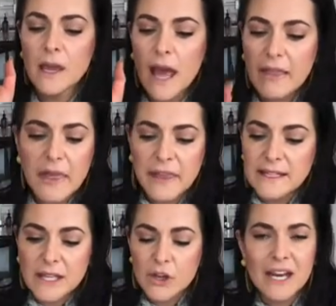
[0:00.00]
Other things
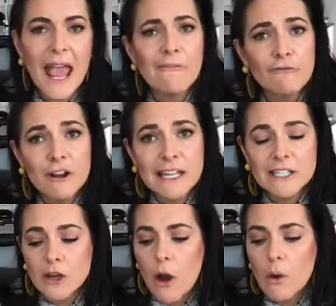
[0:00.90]
that you can have ready to
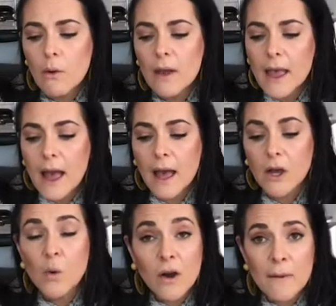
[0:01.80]
go,
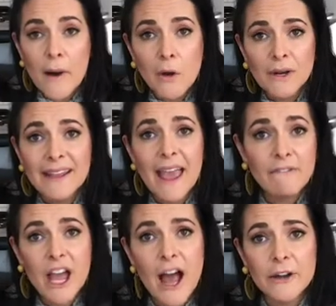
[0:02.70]
guacamole.
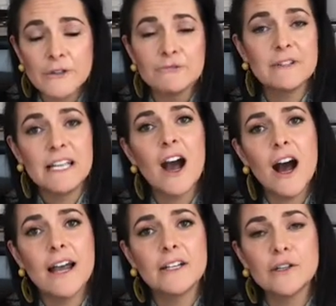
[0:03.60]
Avocado is really
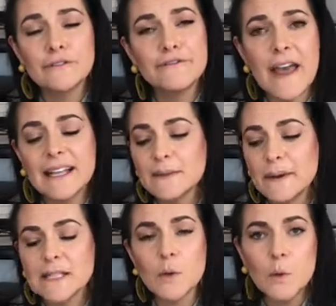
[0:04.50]
high in good fats, but
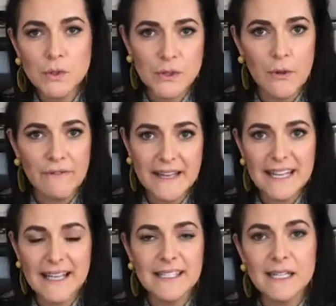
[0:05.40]
it's also a
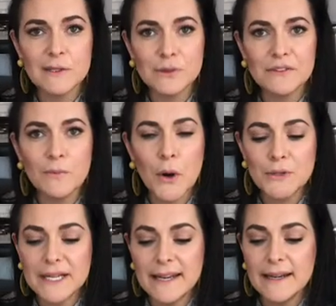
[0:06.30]
fantastic source of
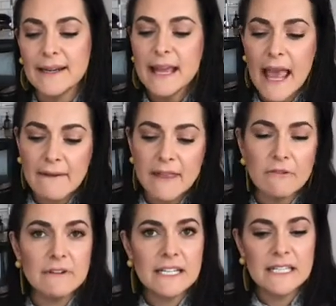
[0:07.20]
protein. Have that
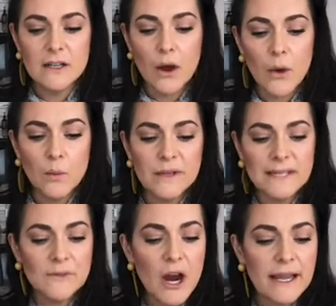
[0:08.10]
ready to go with
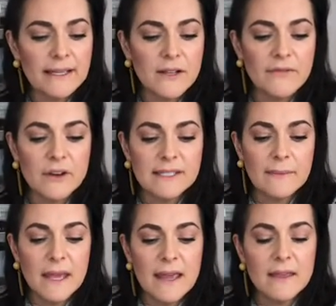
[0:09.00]
some crackers. I've got
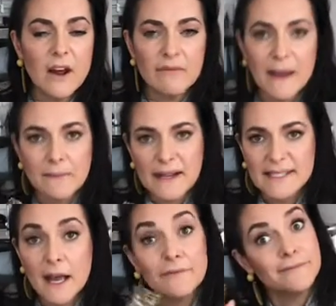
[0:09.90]
some here that I've made
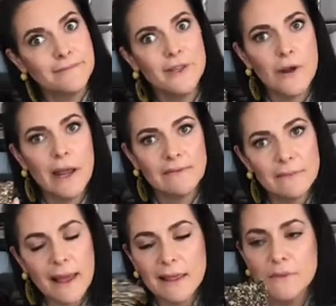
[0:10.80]
myself. You don't have to
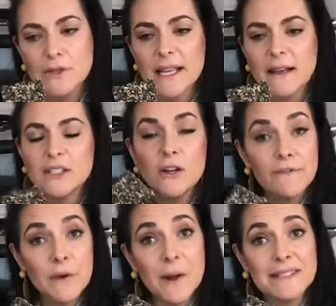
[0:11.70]
make them yourselves. Look for
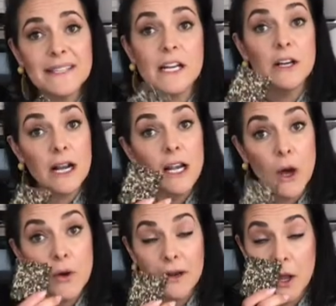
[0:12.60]
the ones that are
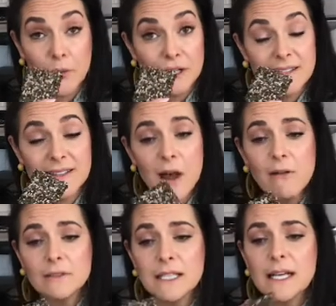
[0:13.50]
lower in
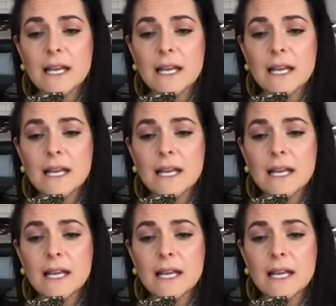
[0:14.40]
salt.